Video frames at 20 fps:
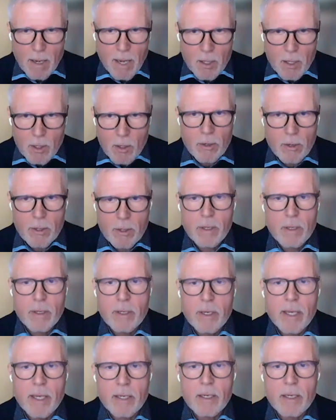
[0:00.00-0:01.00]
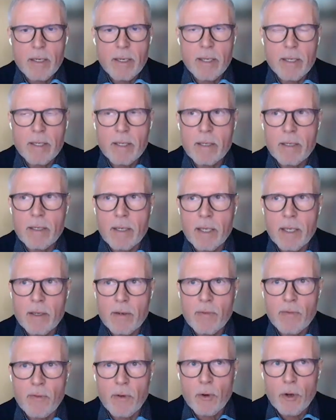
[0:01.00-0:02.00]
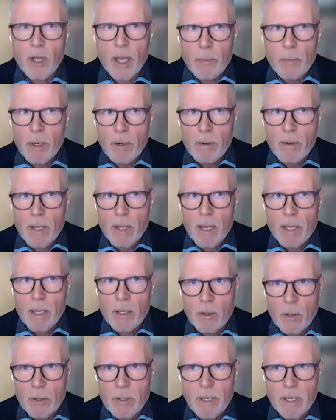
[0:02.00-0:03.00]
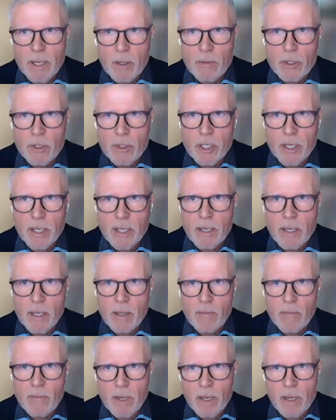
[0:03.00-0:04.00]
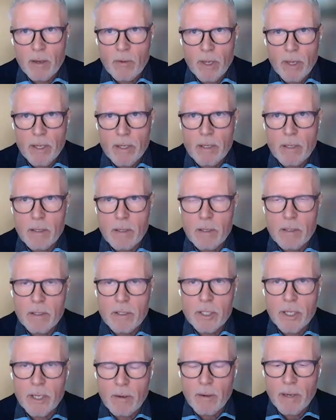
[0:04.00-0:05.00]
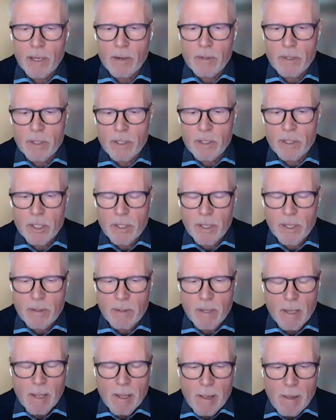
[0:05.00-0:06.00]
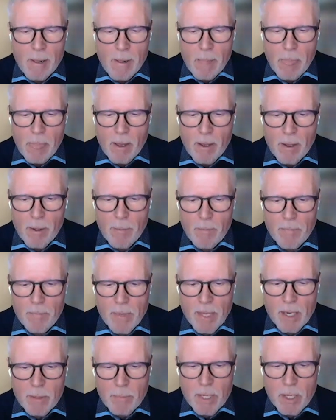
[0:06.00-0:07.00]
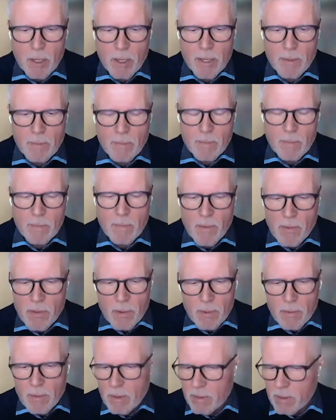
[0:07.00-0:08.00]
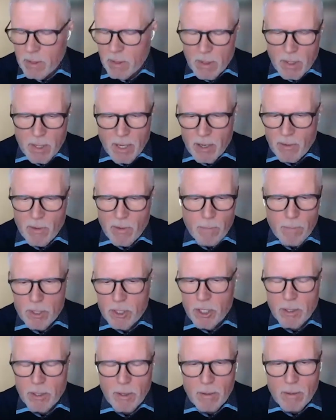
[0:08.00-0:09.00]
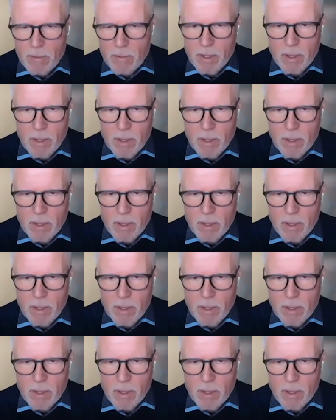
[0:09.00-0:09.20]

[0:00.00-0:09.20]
got that vocabulary, I got that understanding, and when I read Singularity is Near, it became kind of a puzzle,